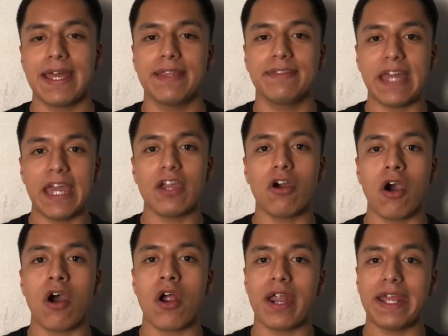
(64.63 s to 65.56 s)
they
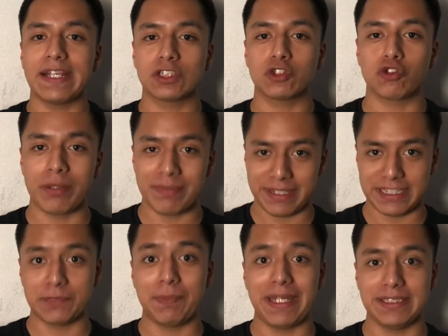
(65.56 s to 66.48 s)
are extremely
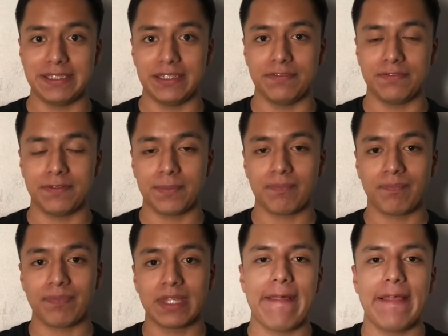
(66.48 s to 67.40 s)
expensive.
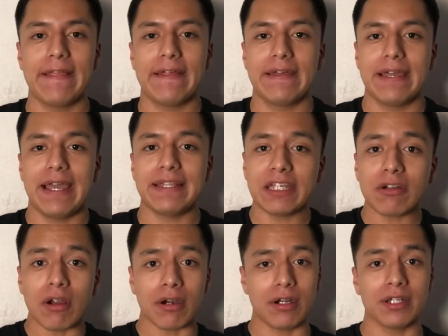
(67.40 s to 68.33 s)
And there
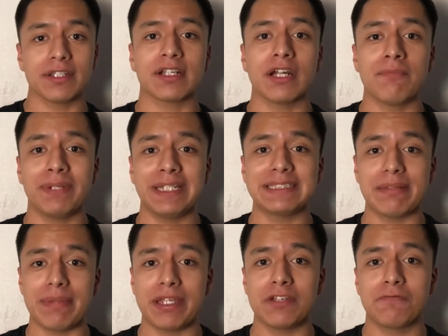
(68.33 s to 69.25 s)
are other companies that
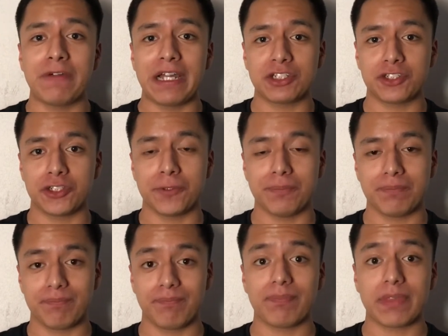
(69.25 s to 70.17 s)
manufacture
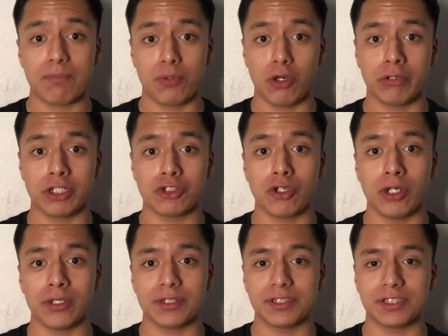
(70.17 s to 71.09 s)
pro
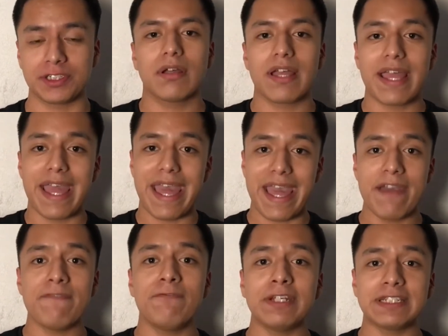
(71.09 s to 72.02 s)
controllers.
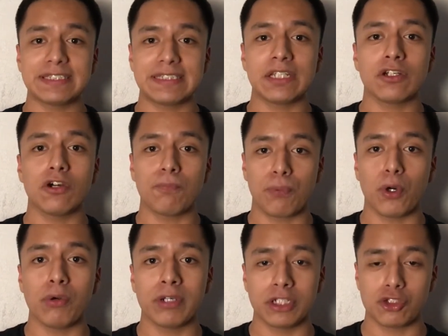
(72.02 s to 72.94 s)
Every single
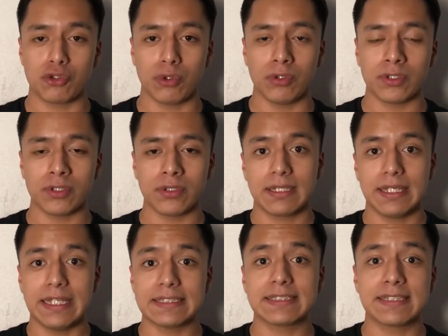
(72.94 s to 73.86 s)
pro controller
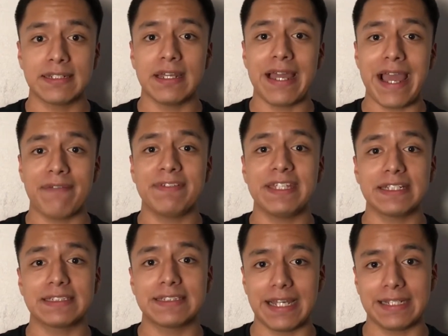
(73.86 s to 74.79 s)
is gonna have the
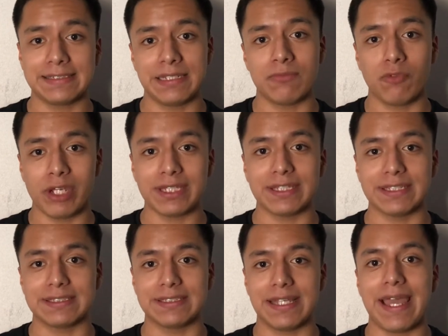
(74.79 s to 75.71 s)
exact same
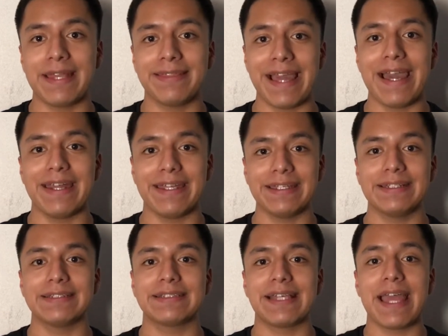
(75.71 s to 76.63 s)
weakness, and that
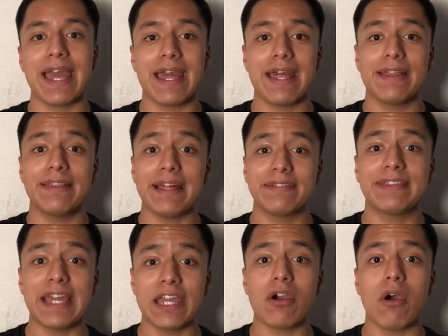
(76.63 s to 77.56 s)
is that
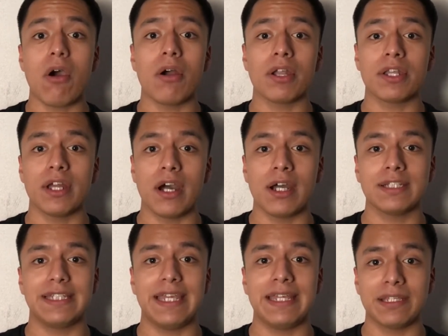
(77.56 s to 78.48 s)
they are not
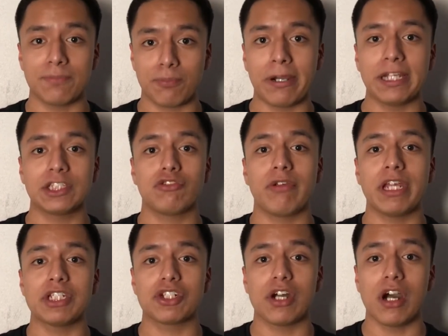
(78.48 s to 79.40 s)
in the price
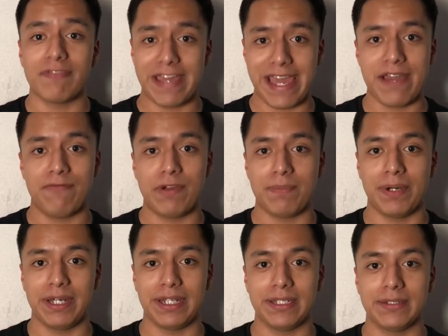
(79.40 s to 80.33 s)
range of
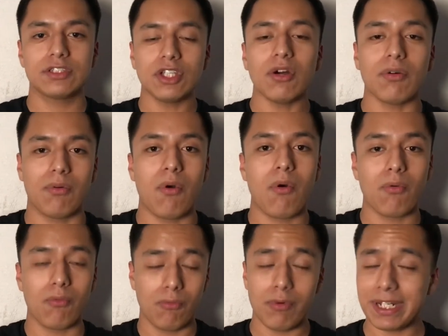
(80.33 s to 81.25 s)
everybody. So,
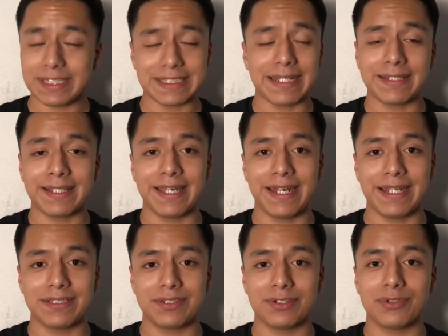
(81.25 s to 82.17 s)
what exactly can I
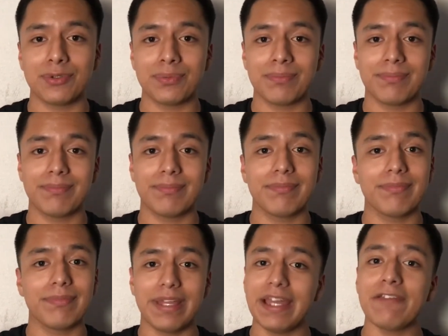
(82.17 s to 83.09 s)
do
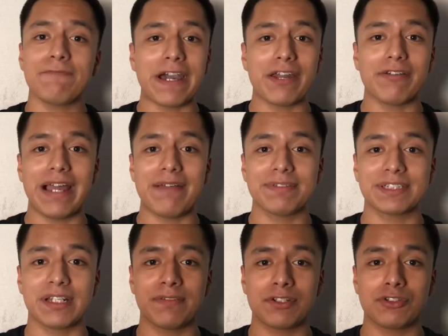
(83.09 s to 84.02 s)
if I don't have a
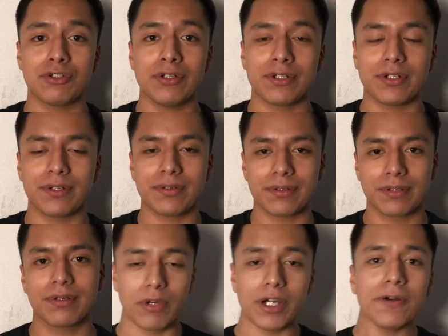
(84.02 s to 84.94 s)
SCUF controller?
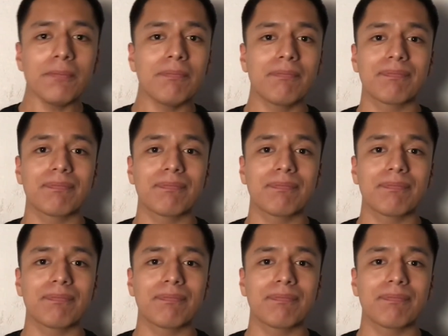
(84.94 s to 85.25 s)
Well,